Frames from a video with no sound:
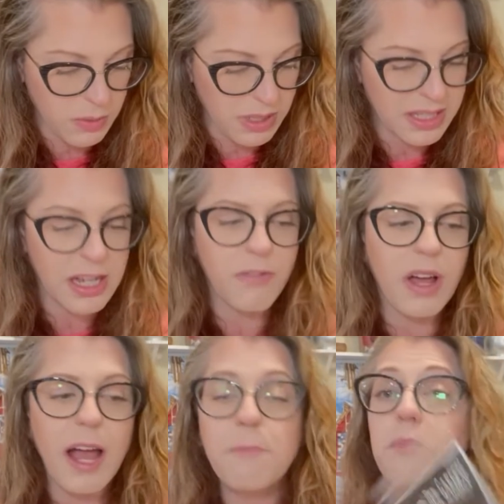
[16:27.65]
myself.
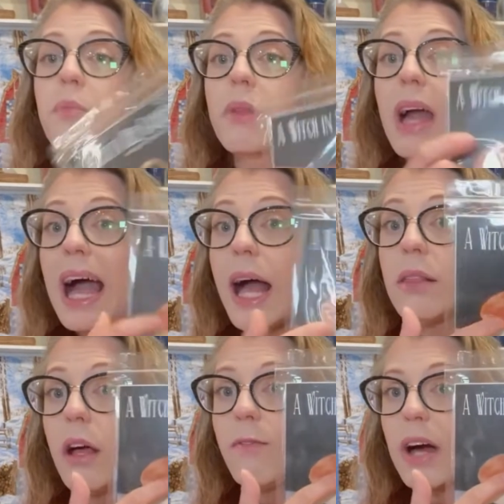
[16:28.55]
I
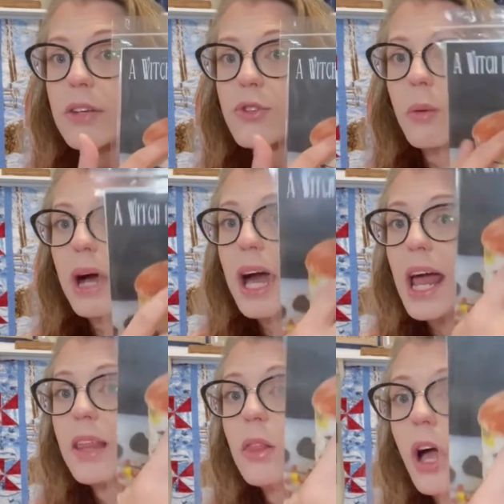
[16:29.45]
love that drum. And
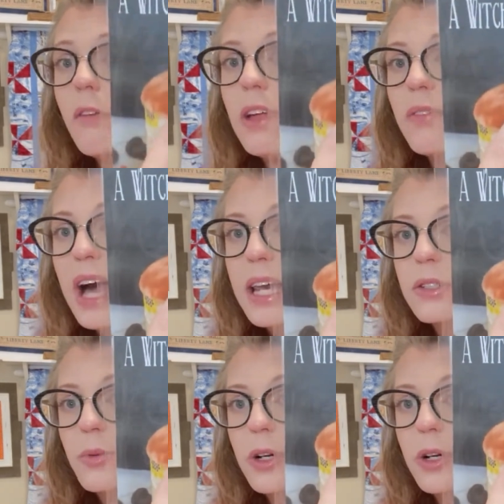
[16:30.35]
I love that that is a real